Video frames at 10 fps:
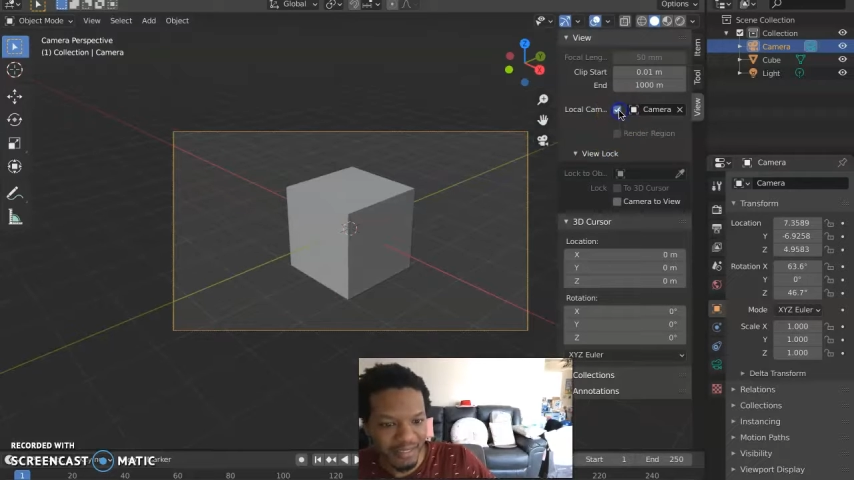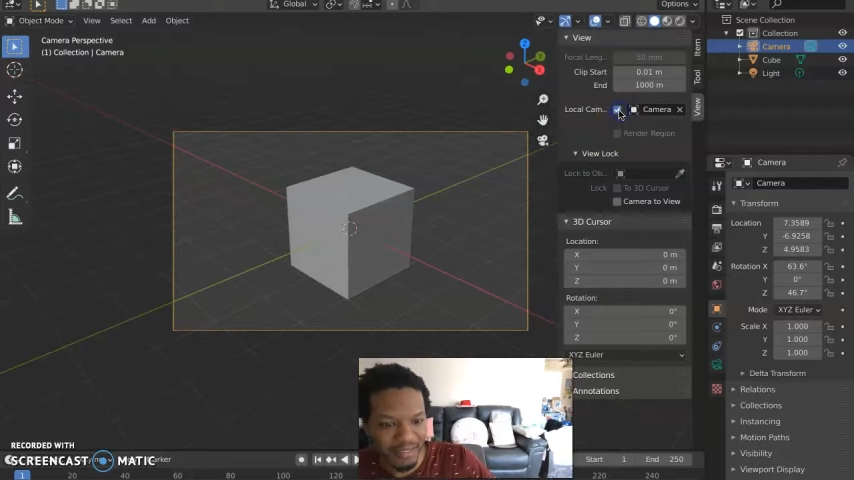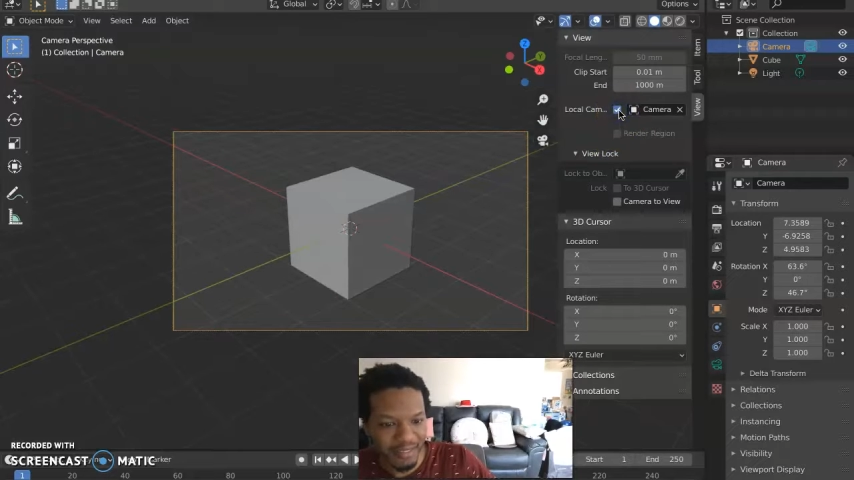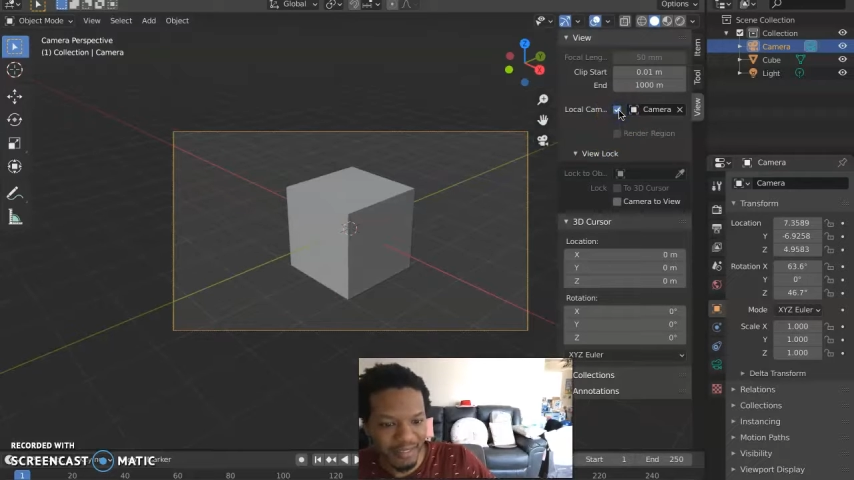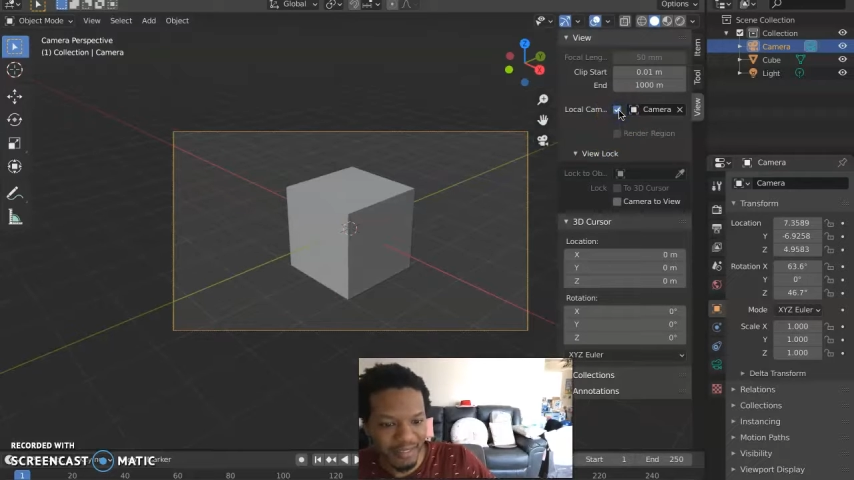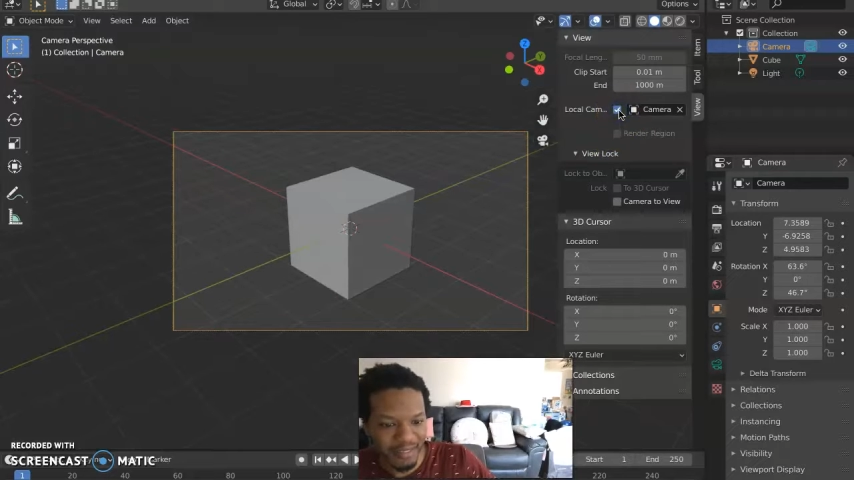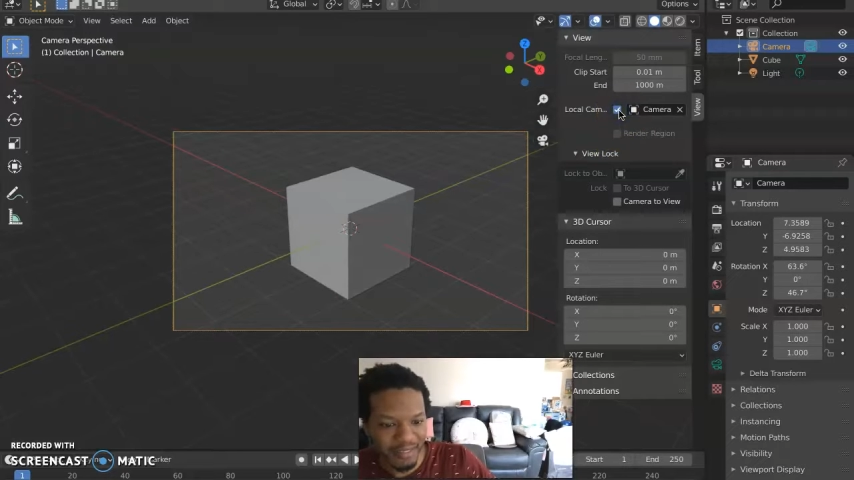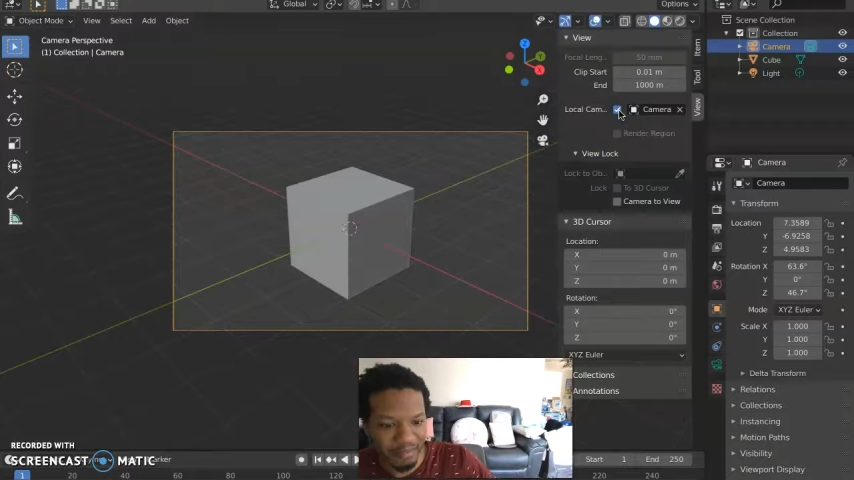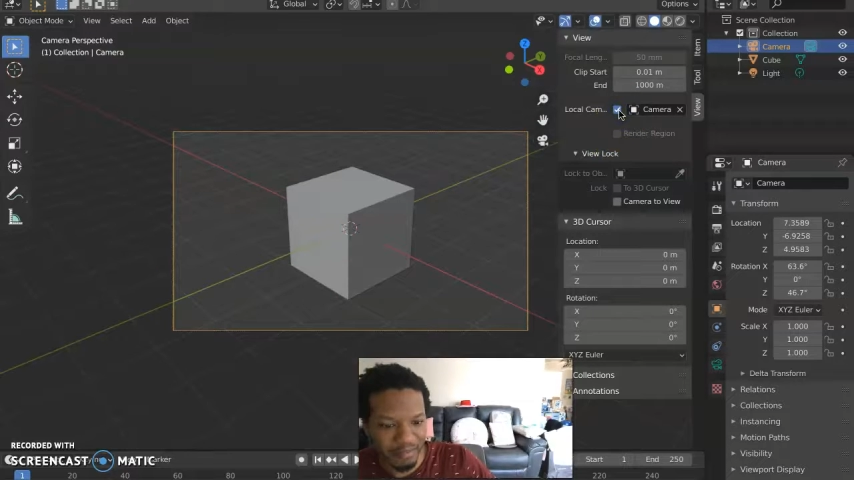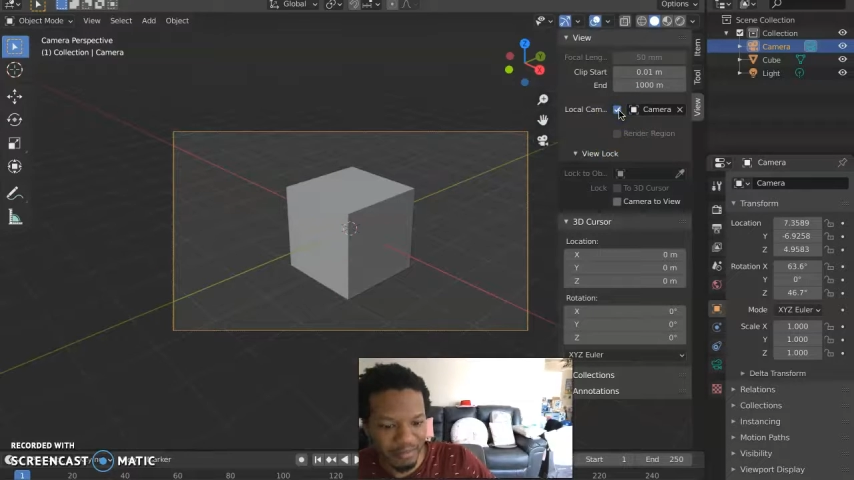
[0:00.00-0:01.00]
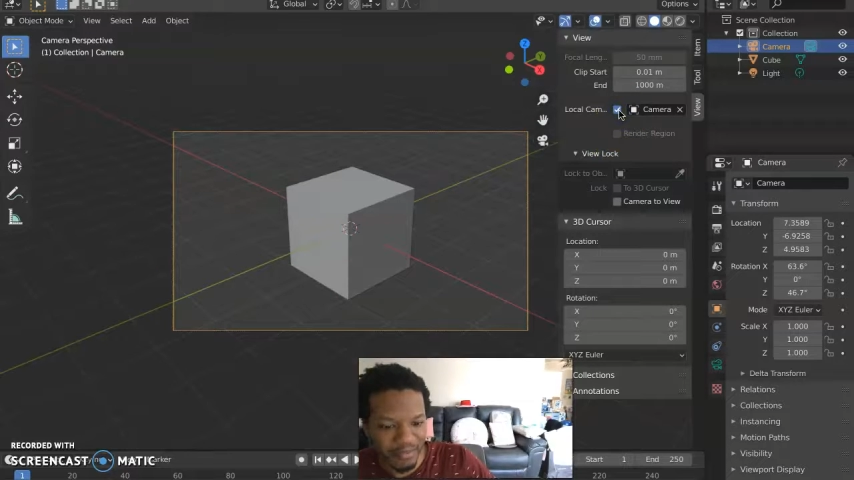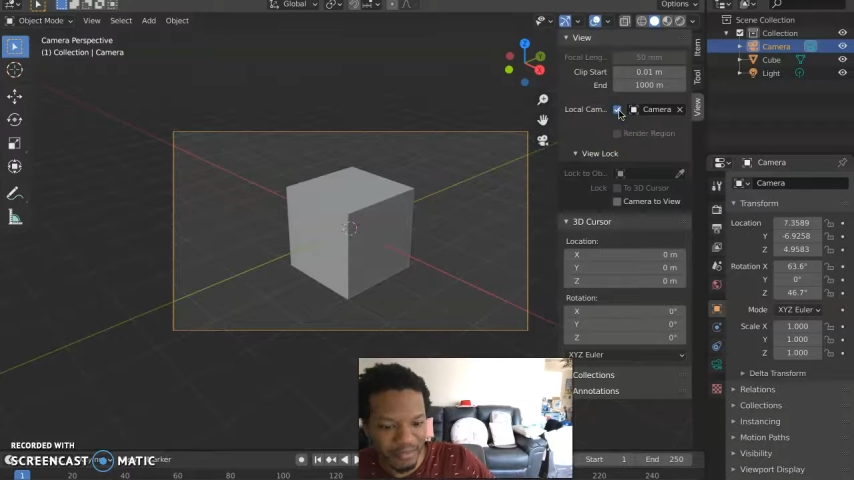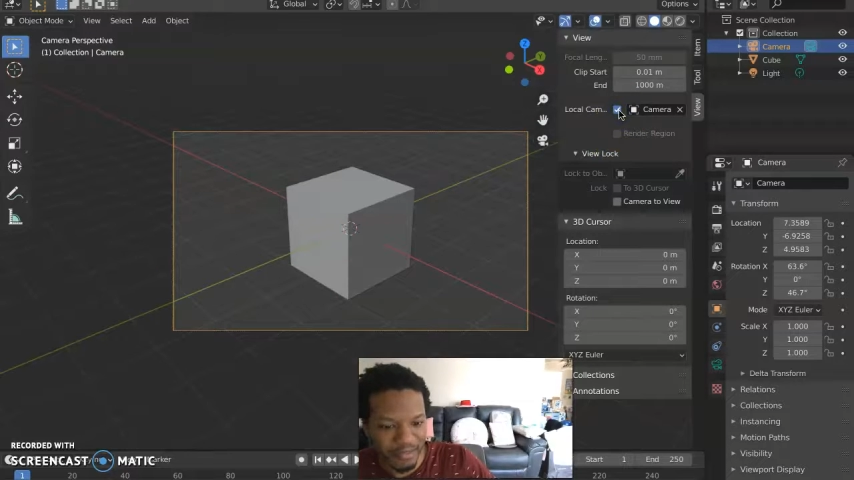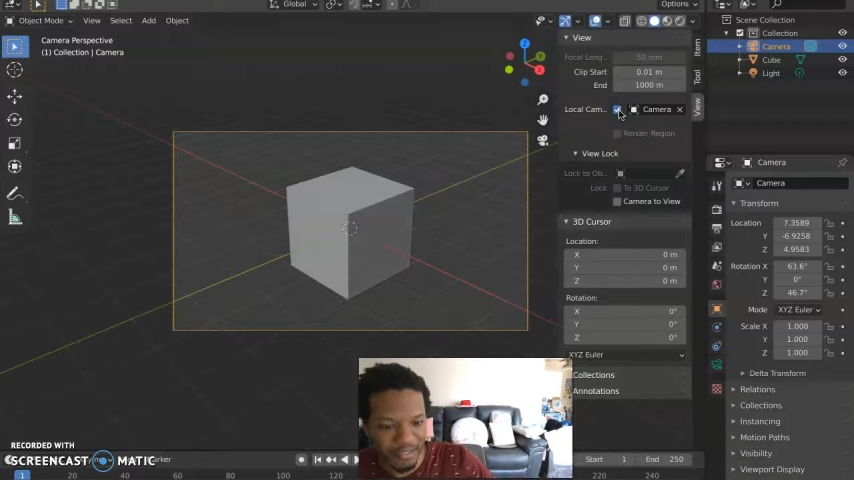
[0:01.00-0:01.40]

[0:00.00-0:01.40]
Um, this